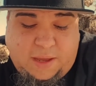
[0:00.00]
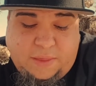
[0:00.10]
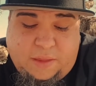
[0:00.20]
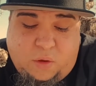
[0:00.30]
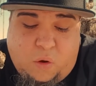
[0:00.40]

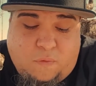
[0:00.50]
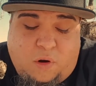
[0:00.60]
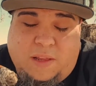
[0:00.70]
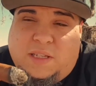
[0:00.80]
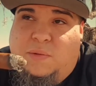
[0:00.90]
And then the
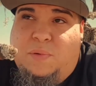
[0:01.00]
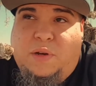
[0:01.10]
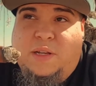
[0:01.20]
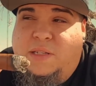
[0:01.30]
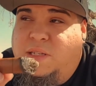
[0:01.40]
overall
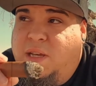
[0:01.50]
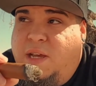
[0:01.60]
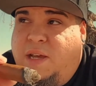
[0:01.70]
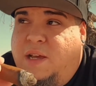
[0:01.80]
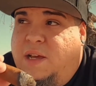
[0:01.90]
experience,
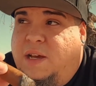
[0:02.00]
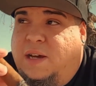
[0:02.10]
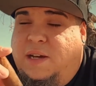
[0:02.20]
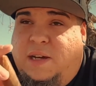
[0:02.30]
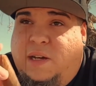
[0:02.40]

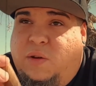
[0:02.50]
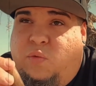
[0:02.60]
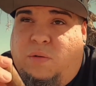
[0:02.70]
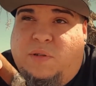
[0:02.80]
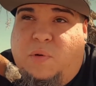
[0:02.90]

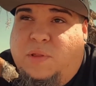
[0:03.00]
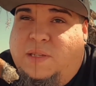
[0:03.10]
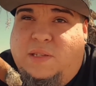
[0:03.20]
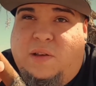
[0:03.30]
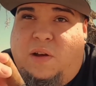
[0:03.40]
when I'm smoking the
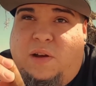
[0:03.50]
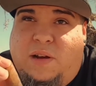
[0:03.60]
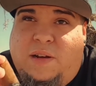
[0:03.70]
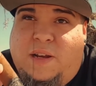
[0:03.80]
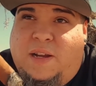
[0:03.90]

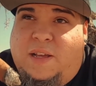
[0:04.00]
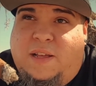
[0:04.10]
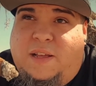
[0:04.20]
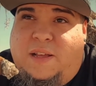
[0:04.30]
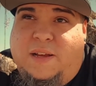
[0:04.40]
cigar,
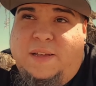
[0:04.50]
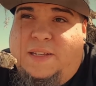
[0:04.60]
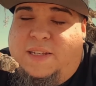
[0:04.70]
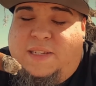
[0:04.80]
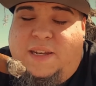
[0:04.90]

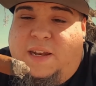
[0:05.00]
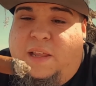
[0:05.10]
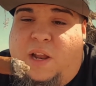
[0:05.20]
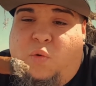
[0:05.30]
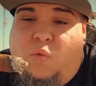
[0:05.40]
it doesn't need a
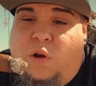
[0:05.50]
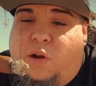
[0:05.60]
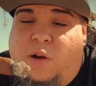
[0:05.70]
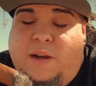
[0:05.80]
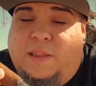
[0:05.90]
lot of
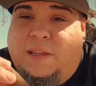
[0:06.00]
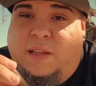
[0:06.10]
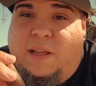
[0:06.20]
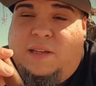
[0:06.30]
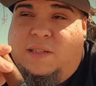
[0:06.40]
work or
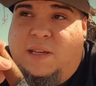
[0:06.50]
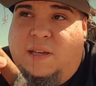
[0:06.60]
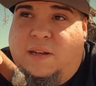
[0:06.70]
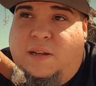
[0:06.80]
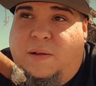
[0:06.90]
anything. Like I
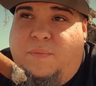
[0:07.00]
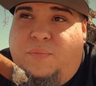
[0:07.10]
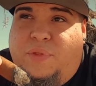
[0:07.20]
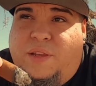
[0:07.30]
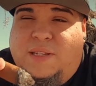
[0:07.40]
said,
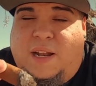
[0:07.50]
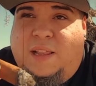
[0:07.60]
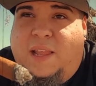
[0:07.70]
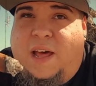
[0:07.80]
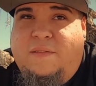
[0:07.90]
there's not a
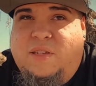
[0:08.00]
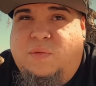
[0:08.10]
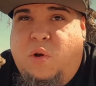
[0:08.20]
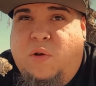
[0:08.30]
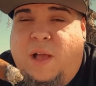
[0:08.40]
lot of
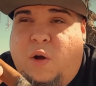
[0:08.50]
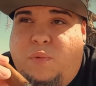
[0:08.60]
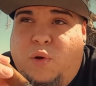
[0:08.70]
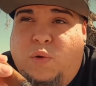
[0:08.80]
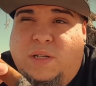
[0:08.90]
smoke
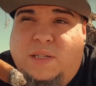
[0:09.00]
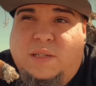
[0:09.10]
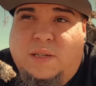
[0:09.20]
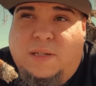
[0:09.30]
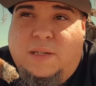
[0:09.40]
output, which is
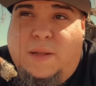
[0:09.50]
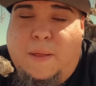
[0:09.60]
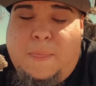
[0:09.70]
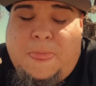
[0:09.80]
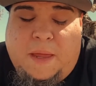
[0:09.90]
good,
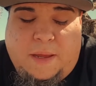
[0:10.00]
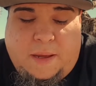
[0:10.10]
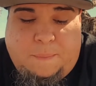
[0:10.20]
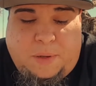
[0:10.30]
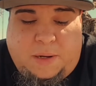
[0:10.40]

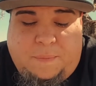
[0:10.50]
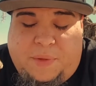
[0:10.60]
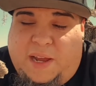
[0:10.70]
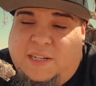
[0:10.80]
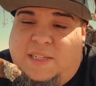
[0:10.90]
but
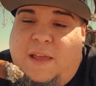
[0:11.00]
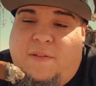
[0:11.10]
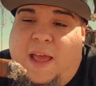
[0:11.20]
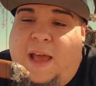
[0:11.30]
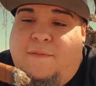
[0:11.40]
I just gave
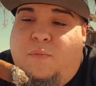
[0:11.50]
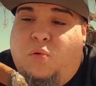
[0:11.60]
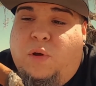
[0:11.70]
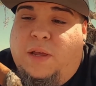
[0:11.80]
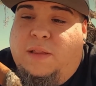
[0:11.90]
it a half a
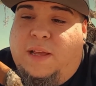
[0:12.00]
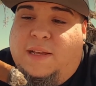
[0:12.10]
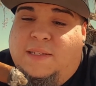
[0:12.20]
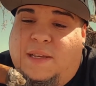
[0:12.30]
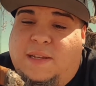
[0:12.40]
point. Like
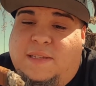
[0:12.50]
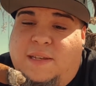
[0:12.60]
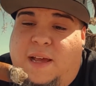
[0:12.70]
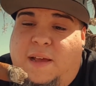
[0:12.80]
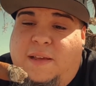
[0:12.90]
I said, it's
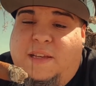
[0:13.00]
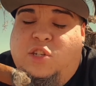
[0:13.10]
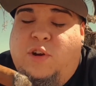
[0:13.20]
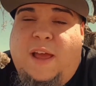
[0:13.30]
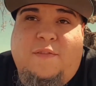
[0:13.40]
not
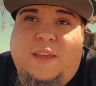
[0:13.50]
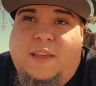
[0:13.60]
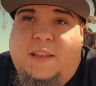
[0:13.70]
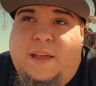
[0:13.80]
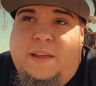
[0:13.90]

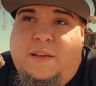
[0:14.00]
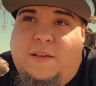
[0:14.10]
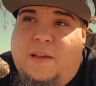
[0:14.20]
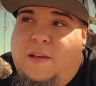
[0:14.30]
extravagant. Like